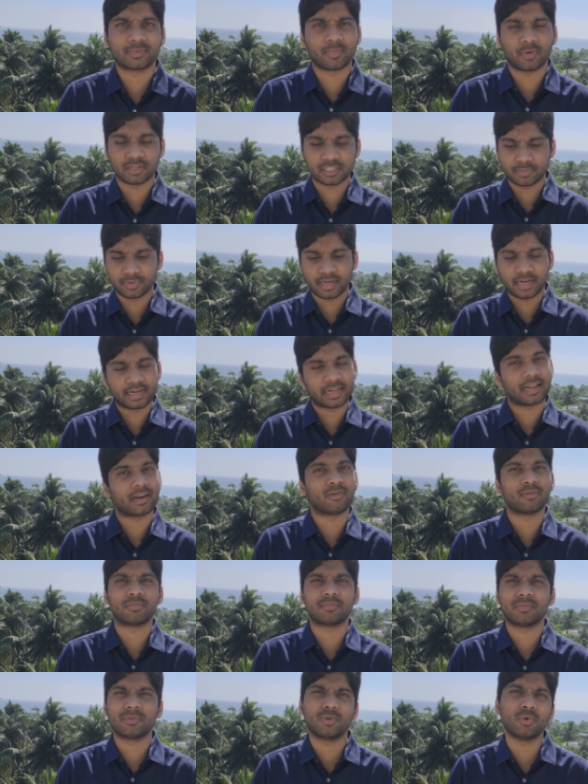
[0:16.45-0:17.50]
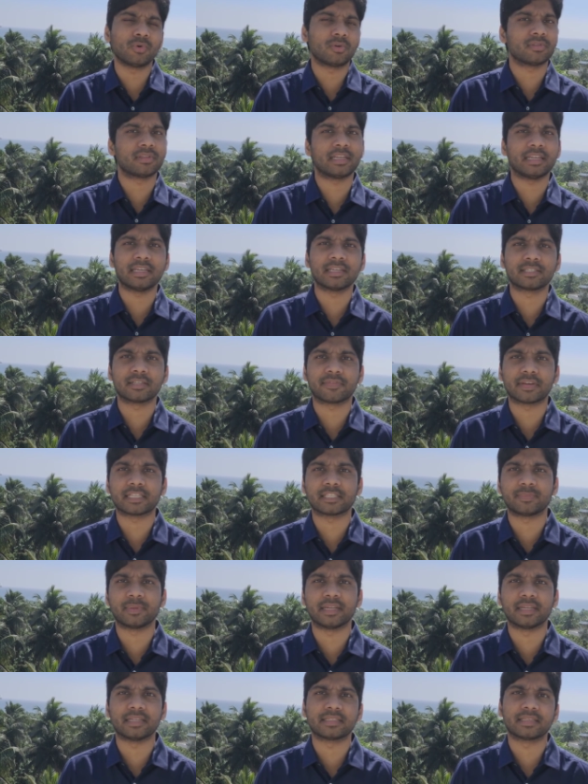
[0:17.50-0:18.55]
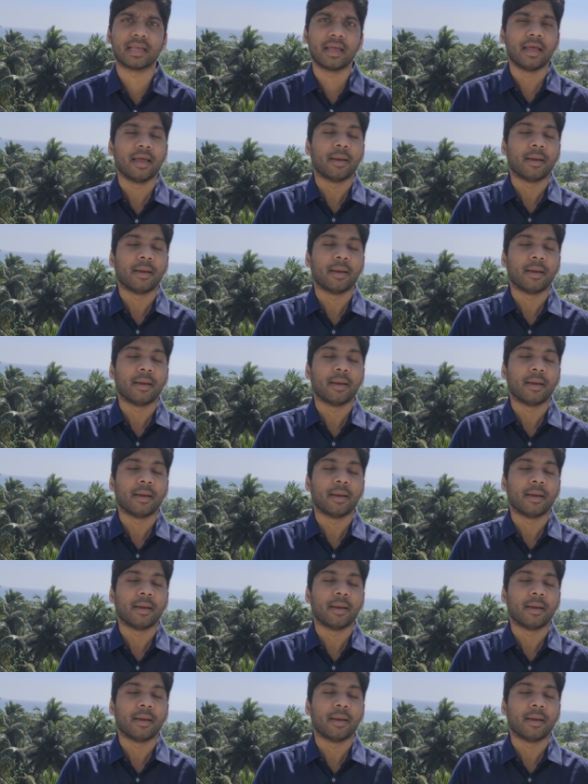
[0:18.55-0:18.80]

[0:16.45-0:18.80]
possible at around 2 to 3 years of experience.